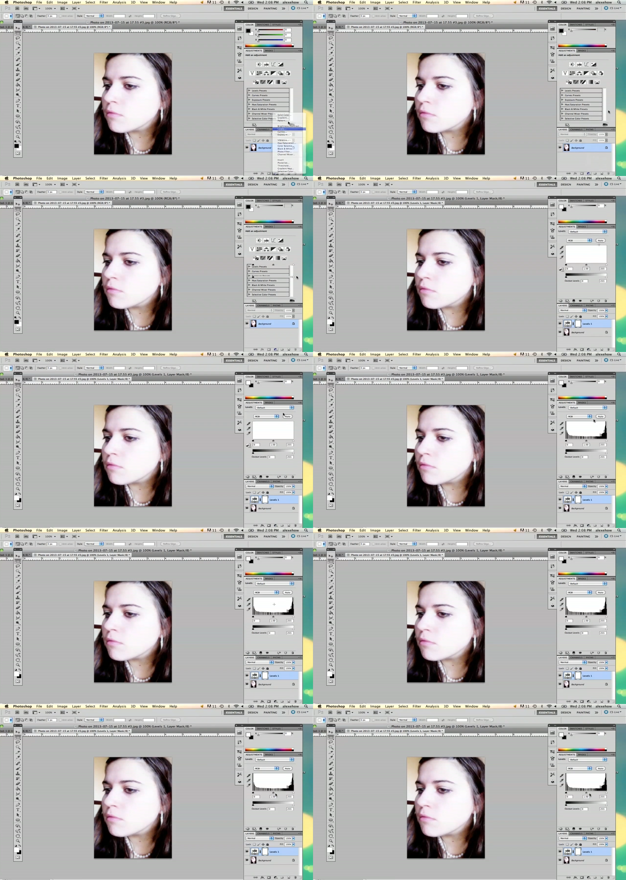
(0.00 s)

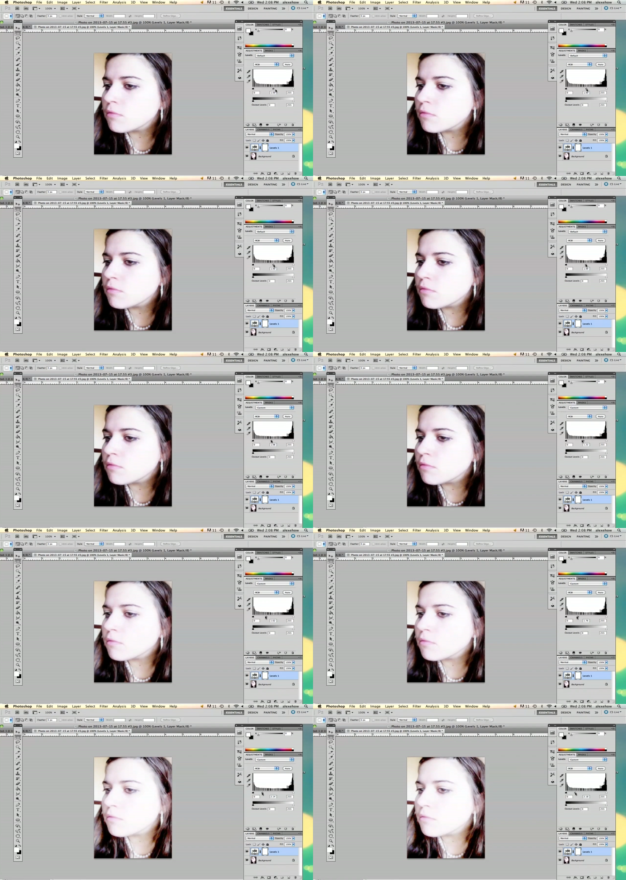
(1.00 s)

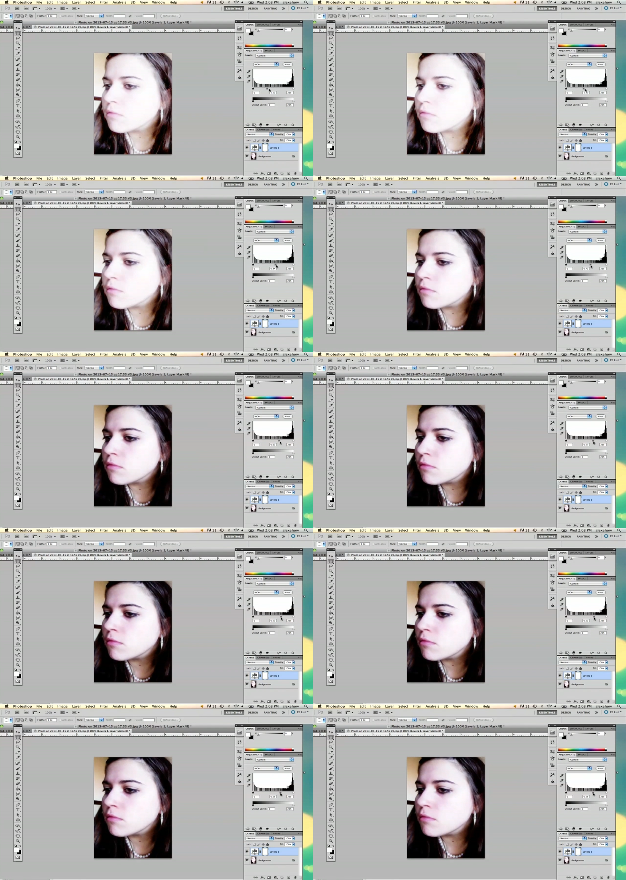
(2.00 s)

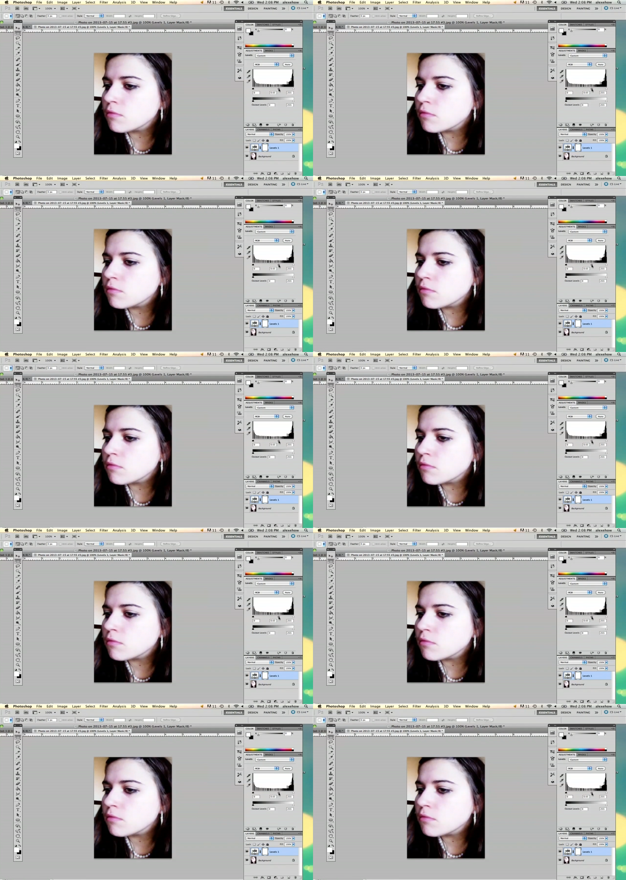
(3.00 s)
[no speech]